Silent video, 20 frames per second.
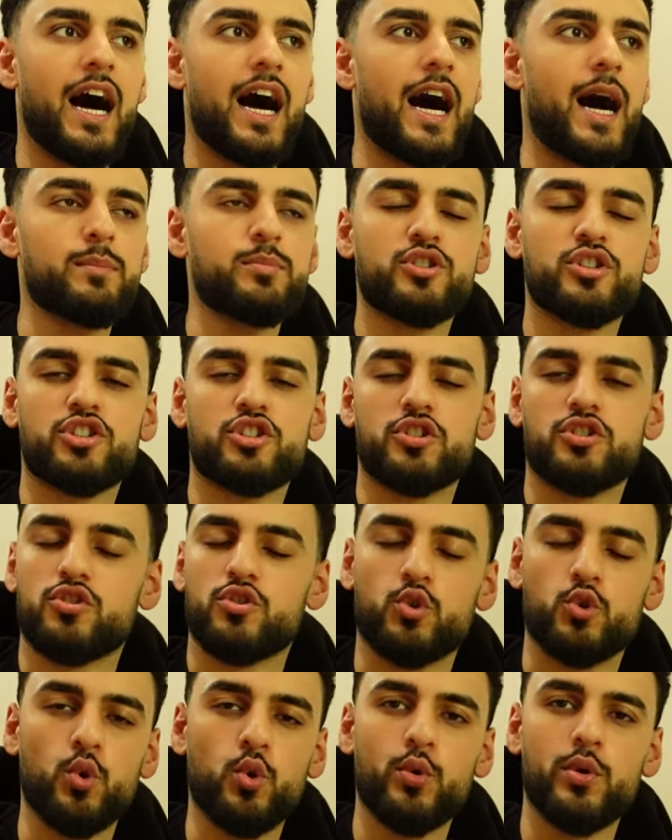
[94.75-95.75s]
I'm just
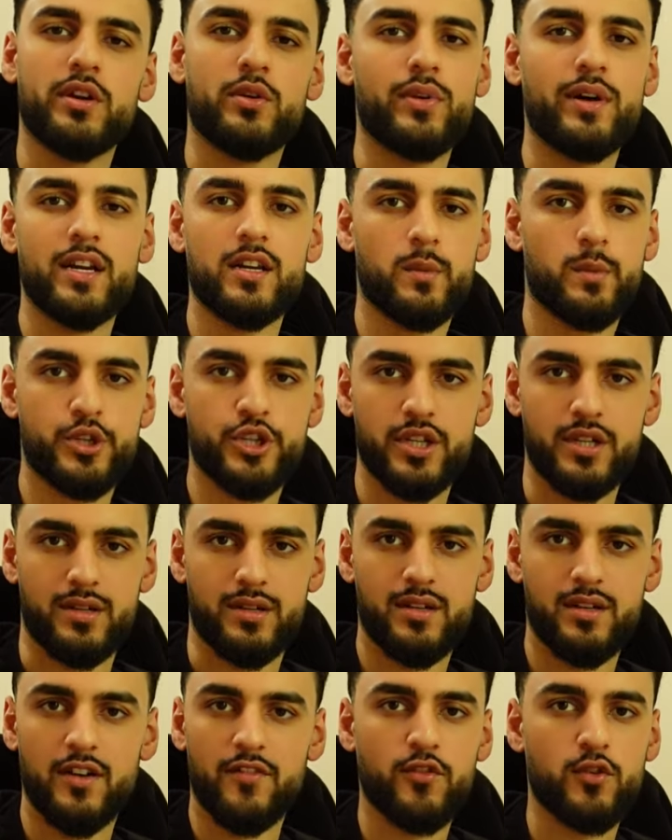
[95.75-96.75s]
doing random
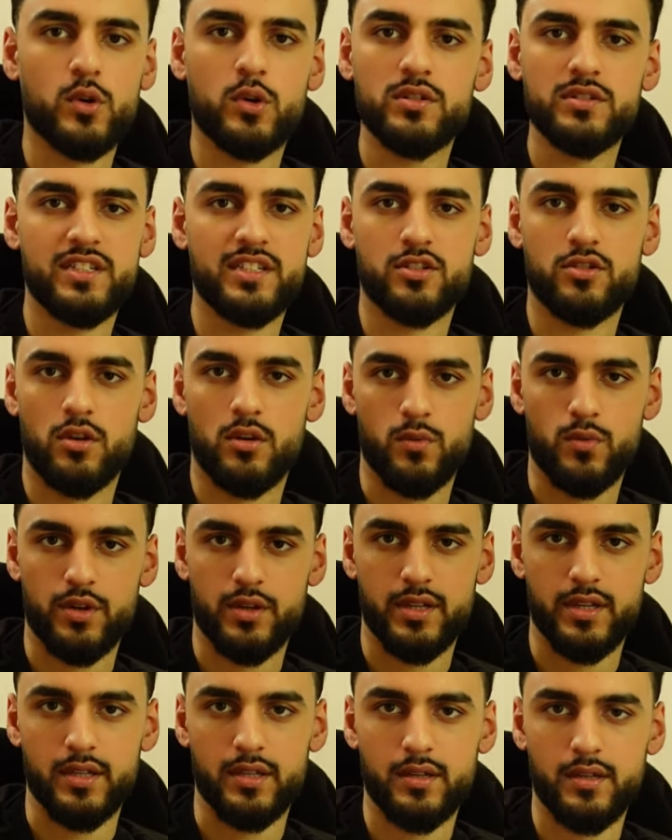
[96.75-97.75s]
shit. Of course it's not
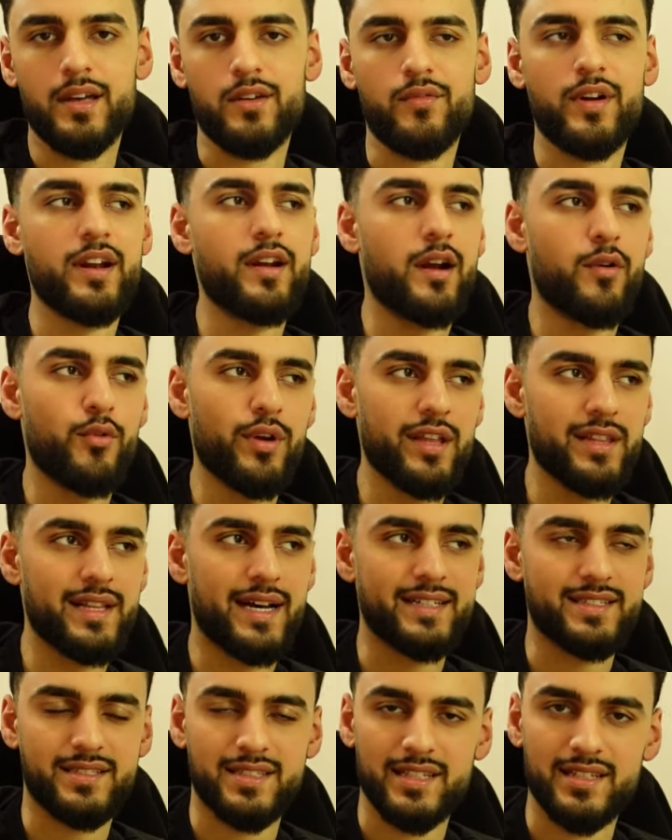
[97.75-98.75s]
working. And when I
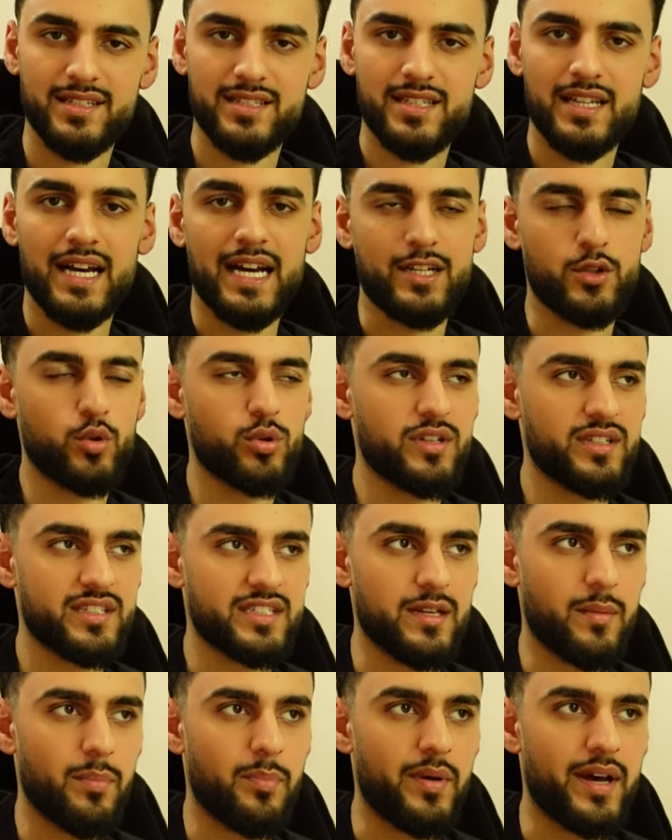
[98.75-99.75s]
realized this, I took a
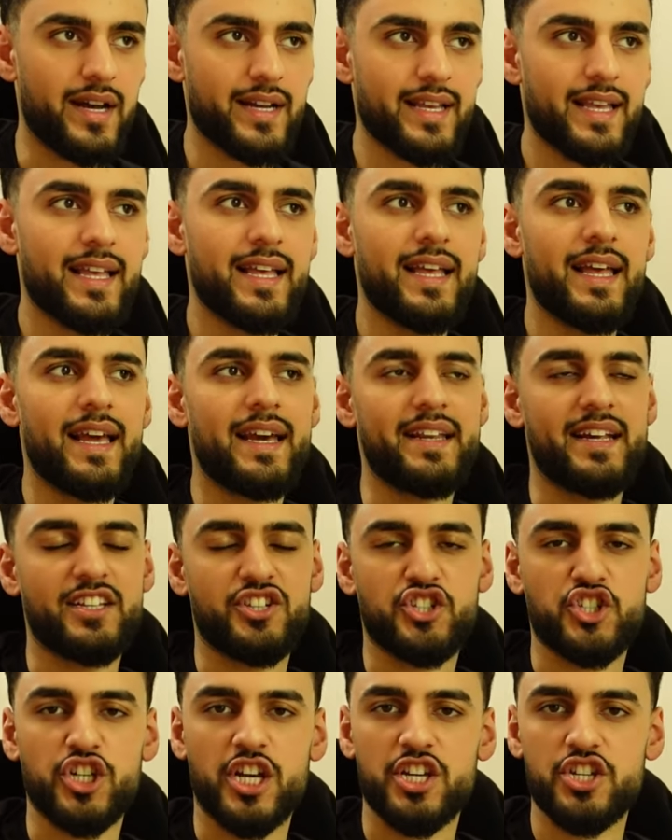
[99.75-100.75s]
step back and I
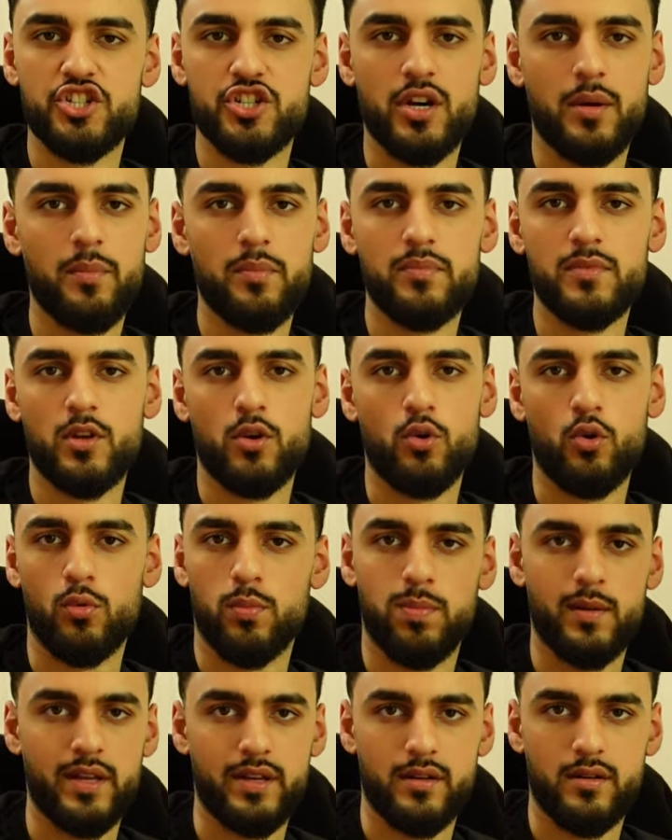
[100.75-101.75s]
changed up the
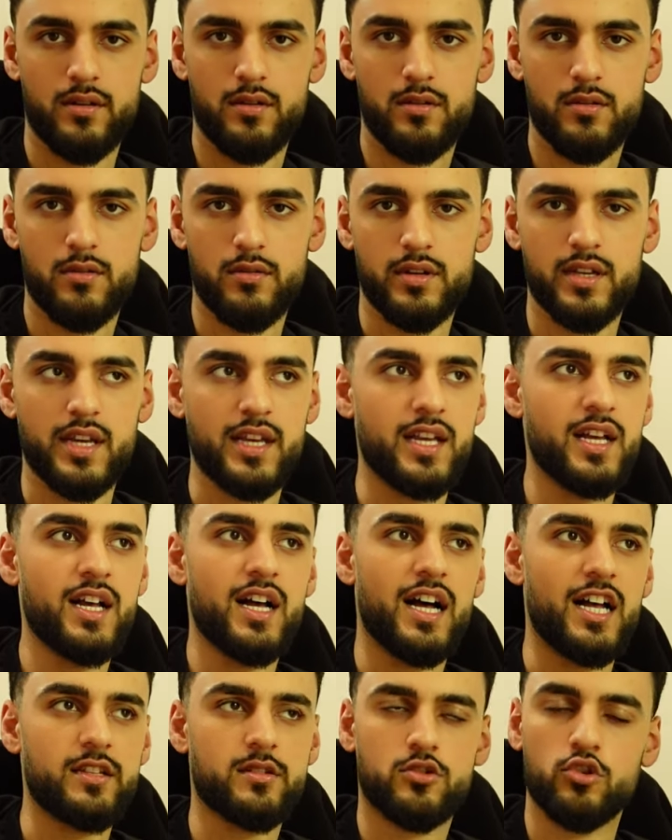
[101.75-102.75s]
whole plan. Okay,
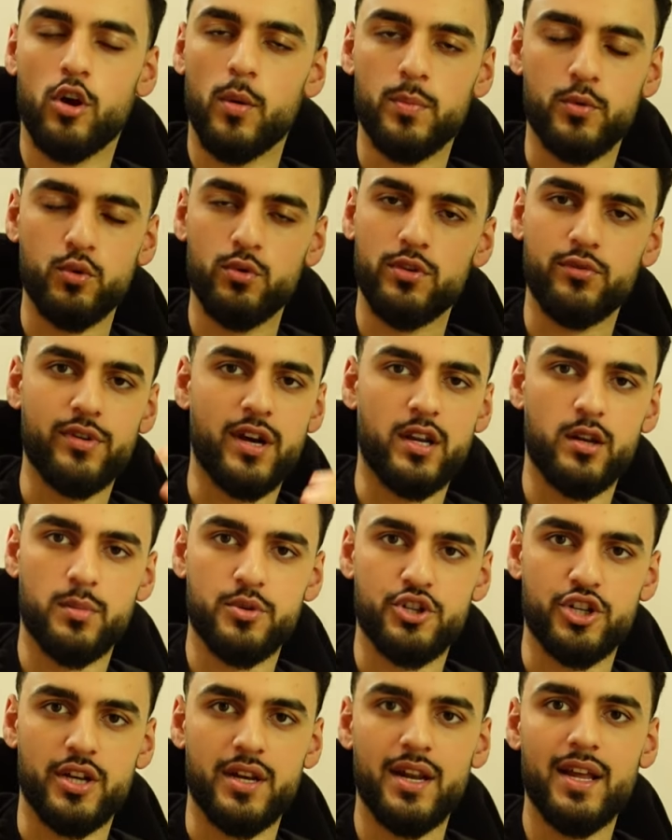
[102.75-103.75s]
I stopped doing
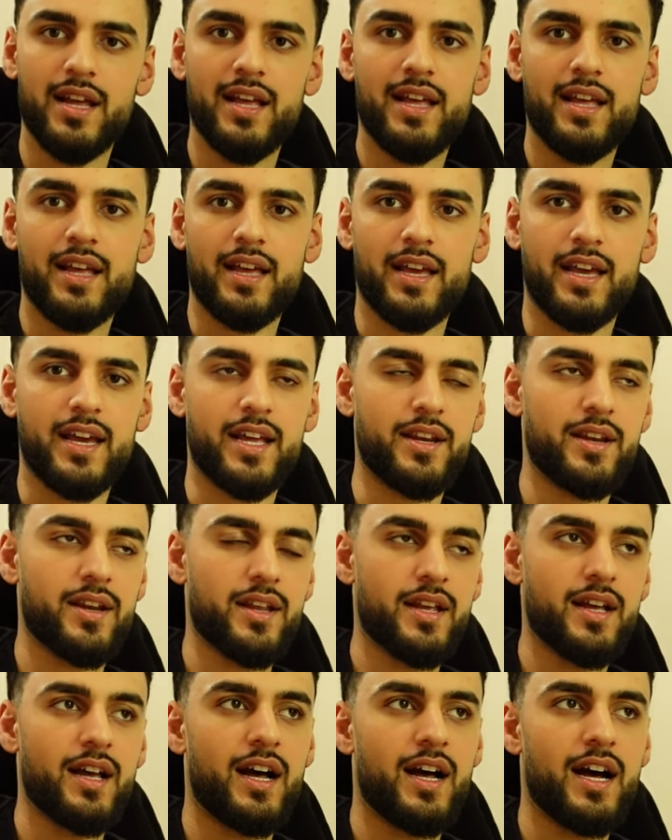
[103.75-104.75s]
random shit and
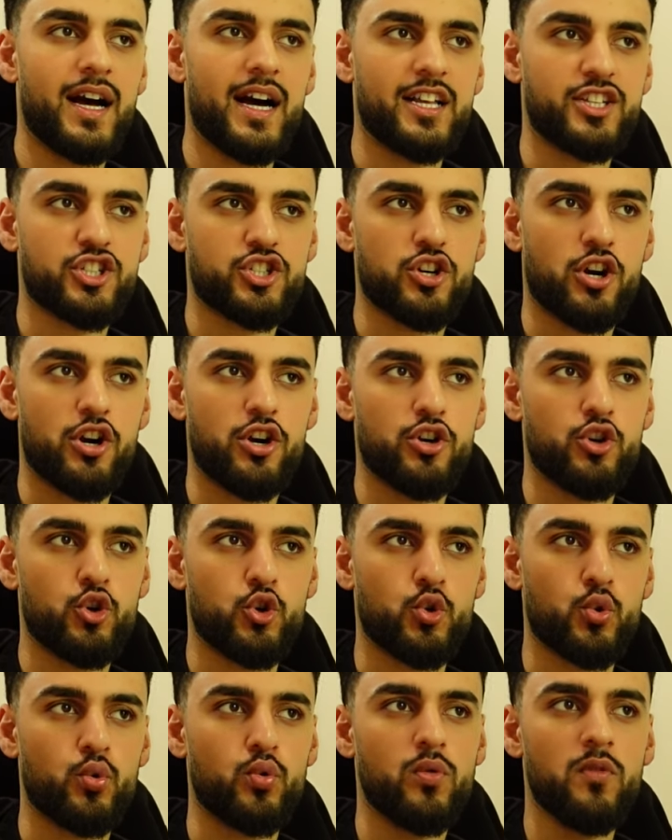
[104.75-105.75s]
I
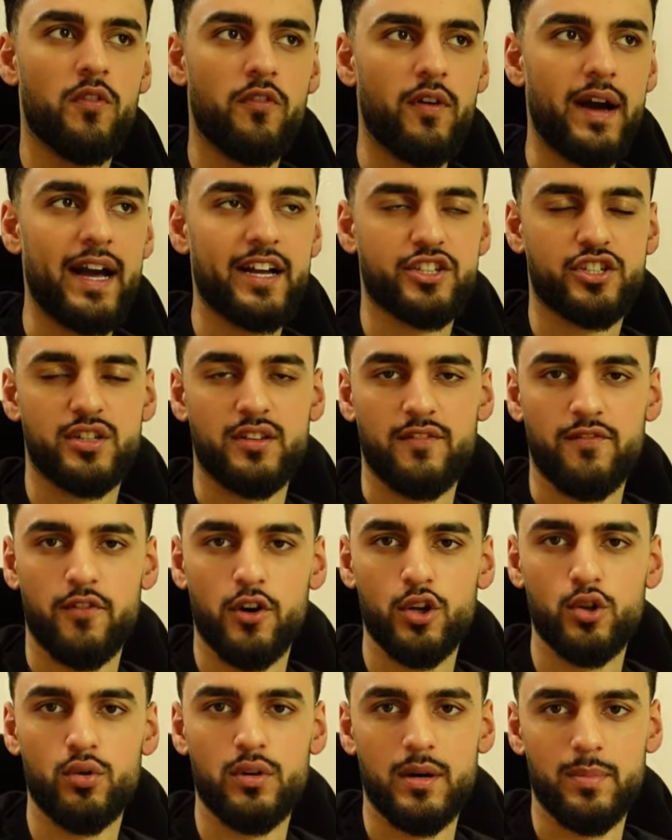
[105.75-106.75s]
started to actually
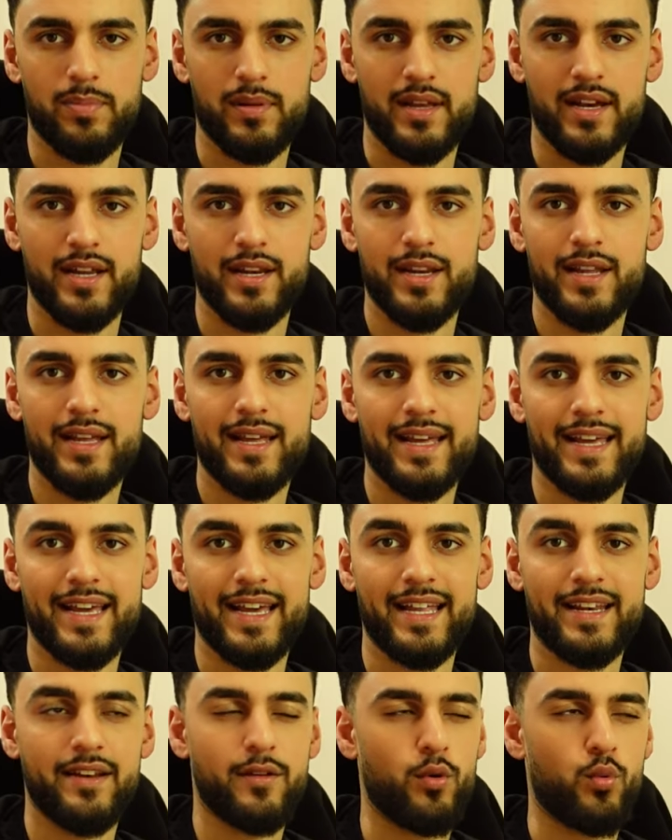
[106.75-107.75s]
follow a plan.
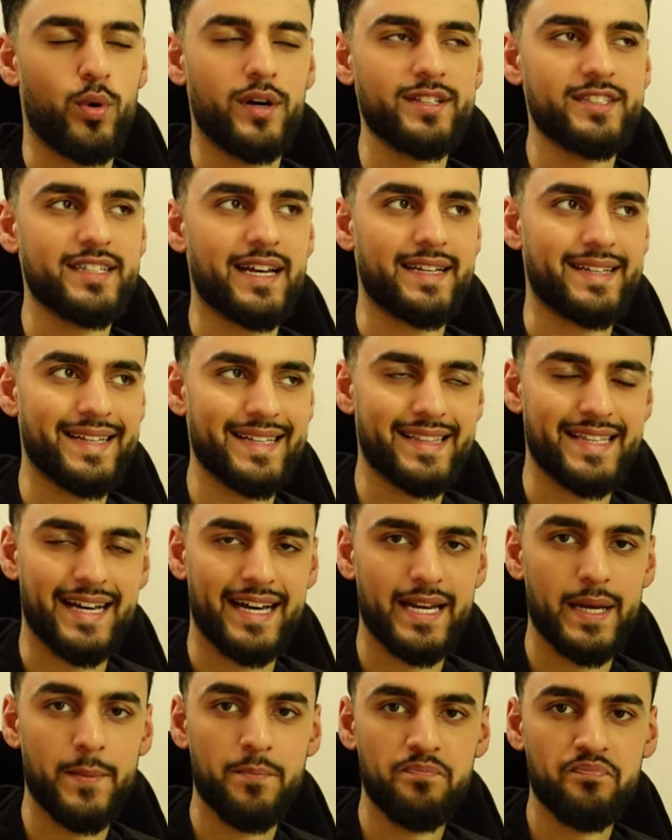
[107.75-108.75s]
And once I did
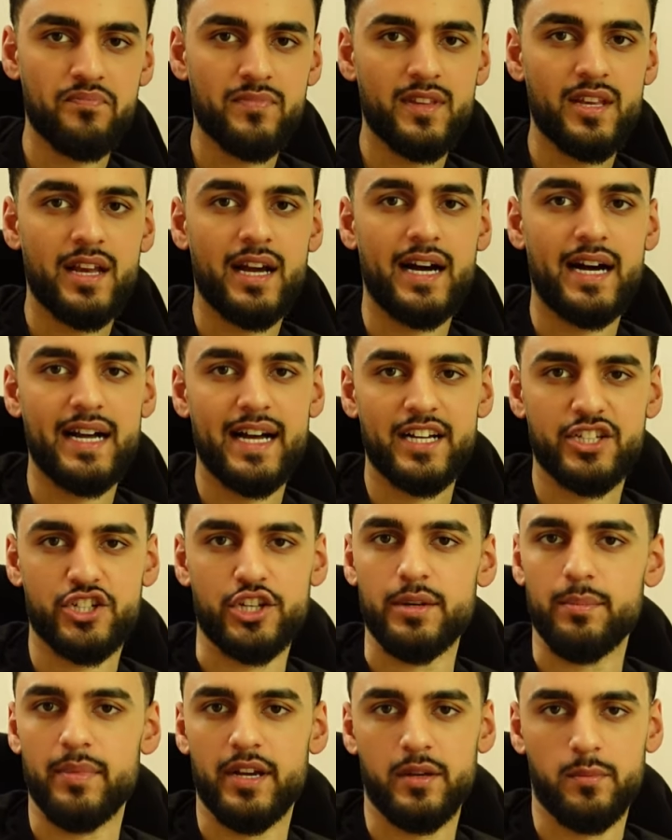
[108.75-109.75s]
that, I
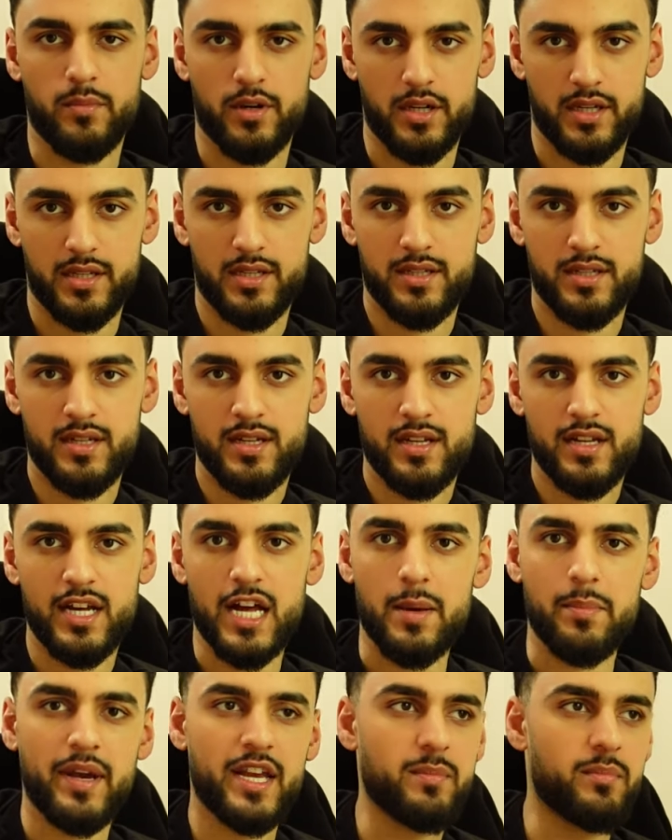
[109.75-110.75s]
actually made money.
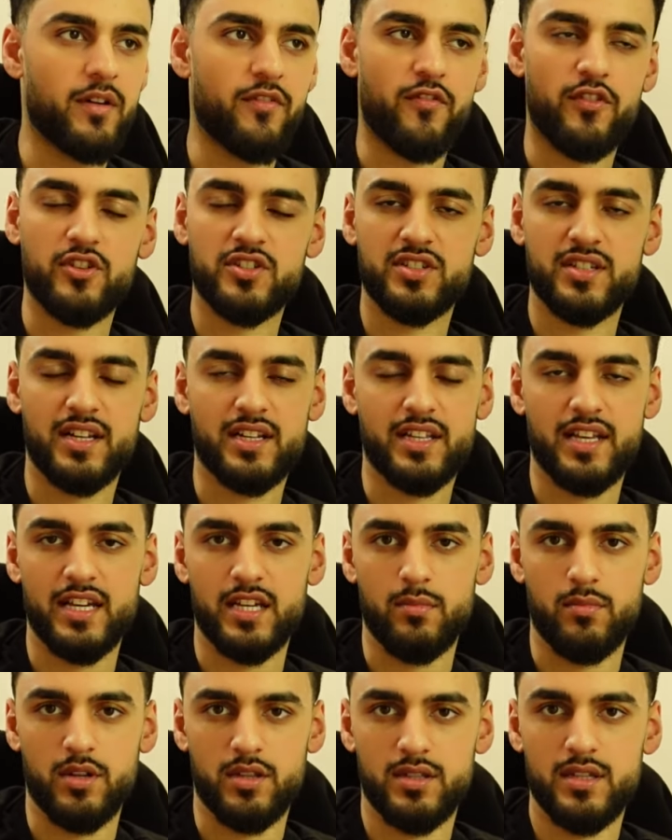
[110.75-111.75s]
I made my first
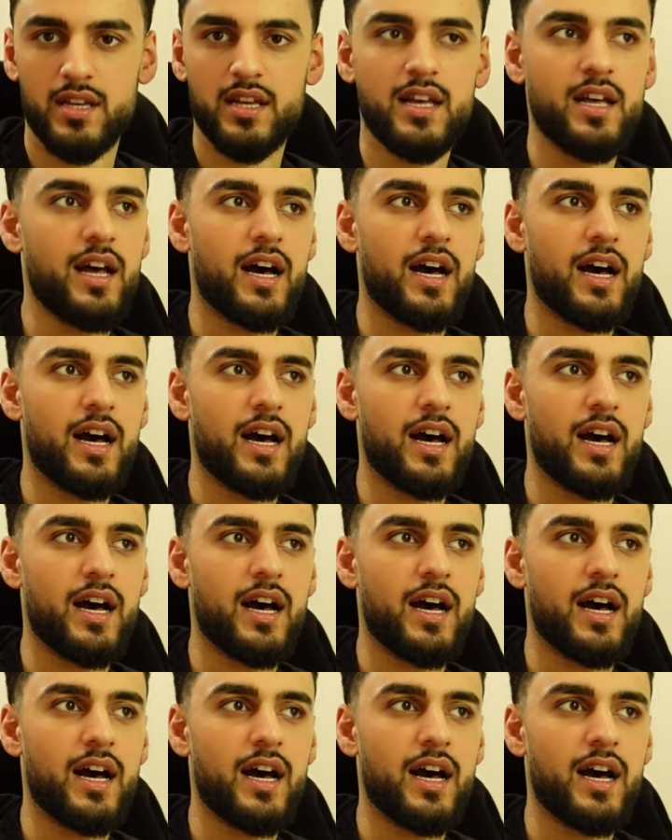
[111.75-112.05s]
10K a month.